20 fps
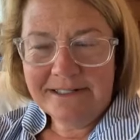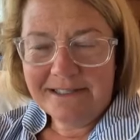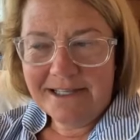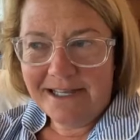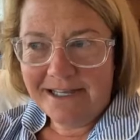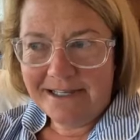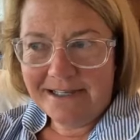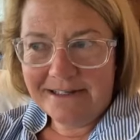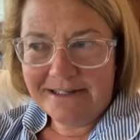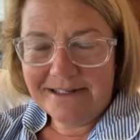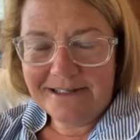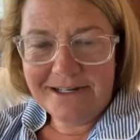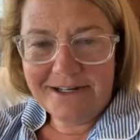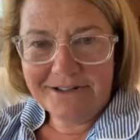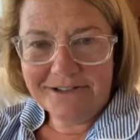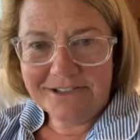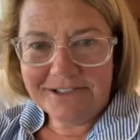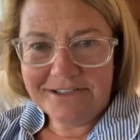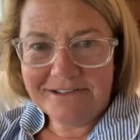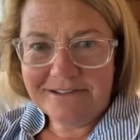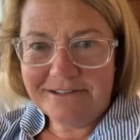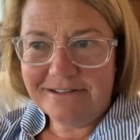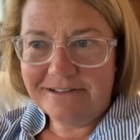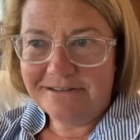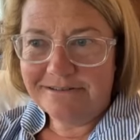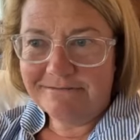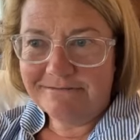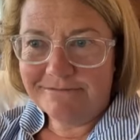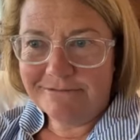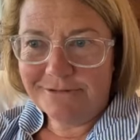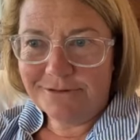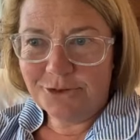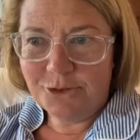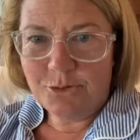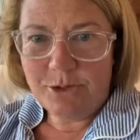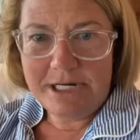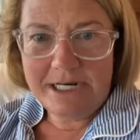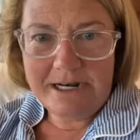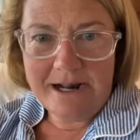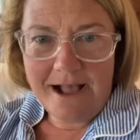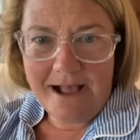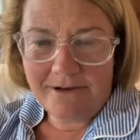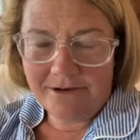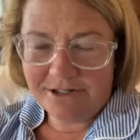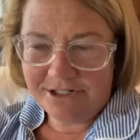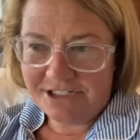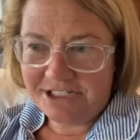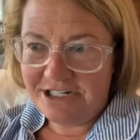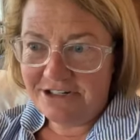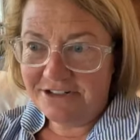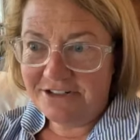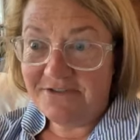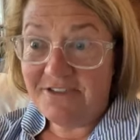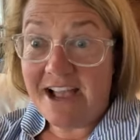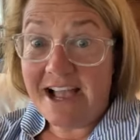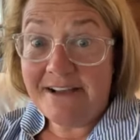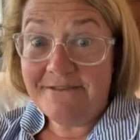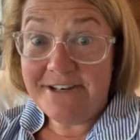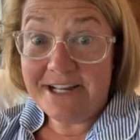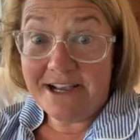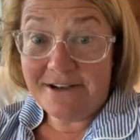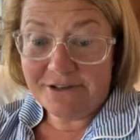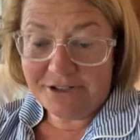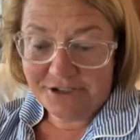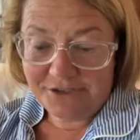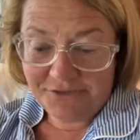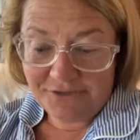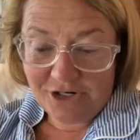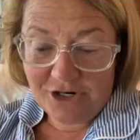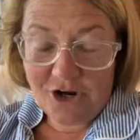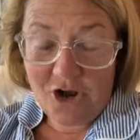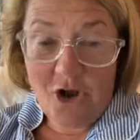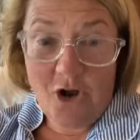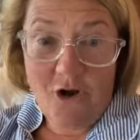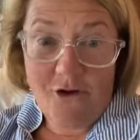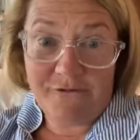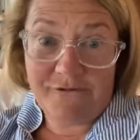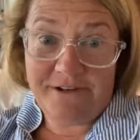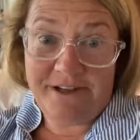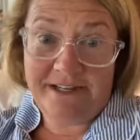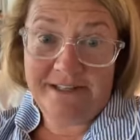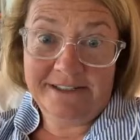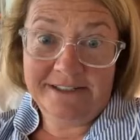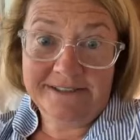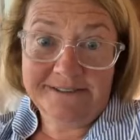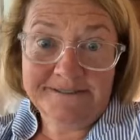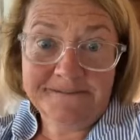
Like, here's $20. Here's $5 for a coffee.